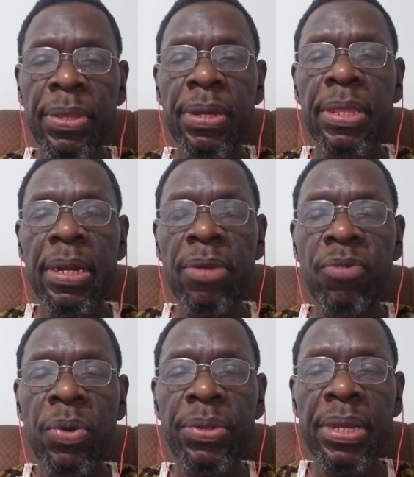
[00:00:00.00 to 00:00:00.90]
that he
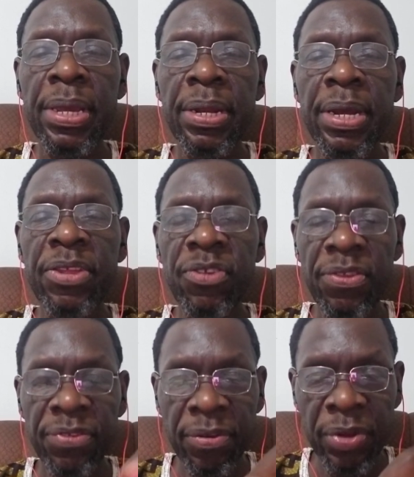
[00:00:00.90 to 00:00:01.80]
wrote in
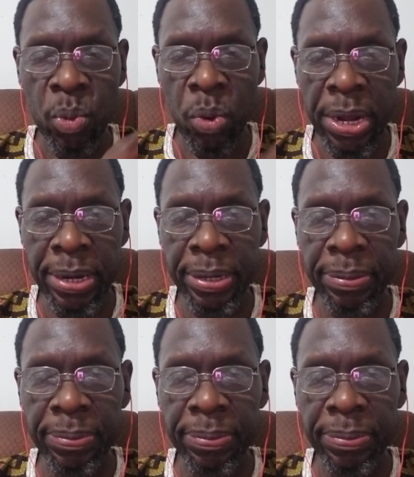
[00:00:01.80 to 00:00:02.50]
1971,